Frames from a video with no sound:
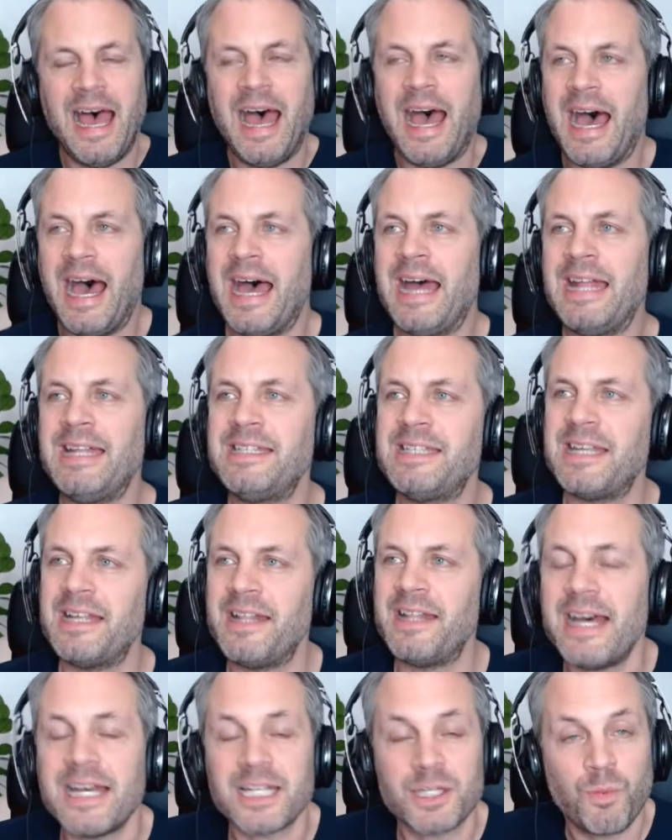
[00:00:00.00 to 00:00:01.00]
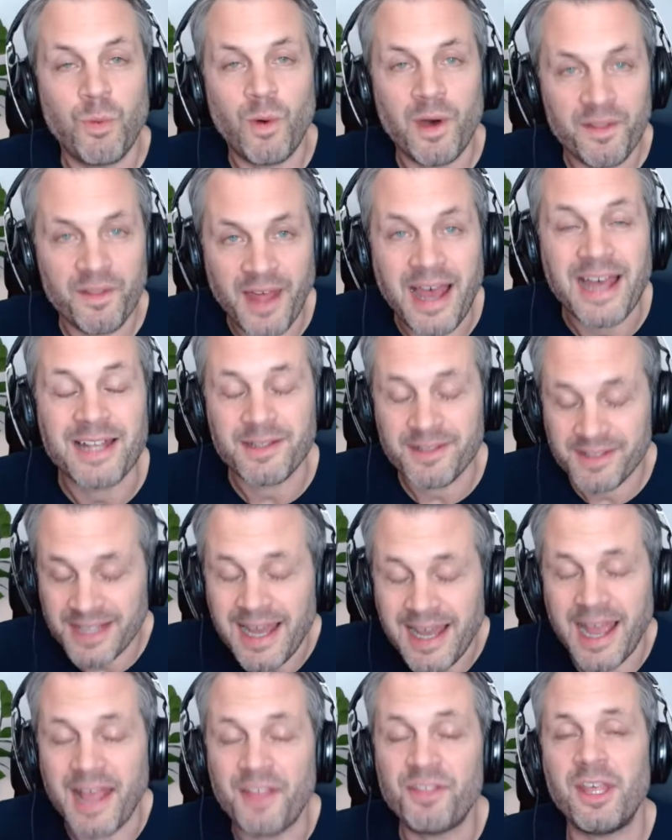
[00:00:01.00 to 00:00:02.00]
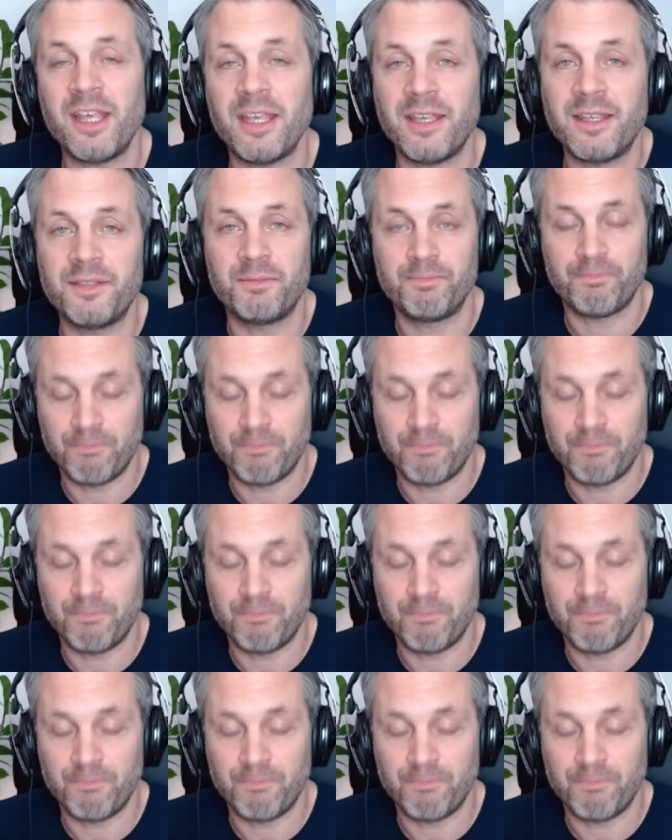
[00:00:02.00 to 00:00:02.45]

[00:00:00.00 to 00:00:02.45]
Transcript: and that's what that I think.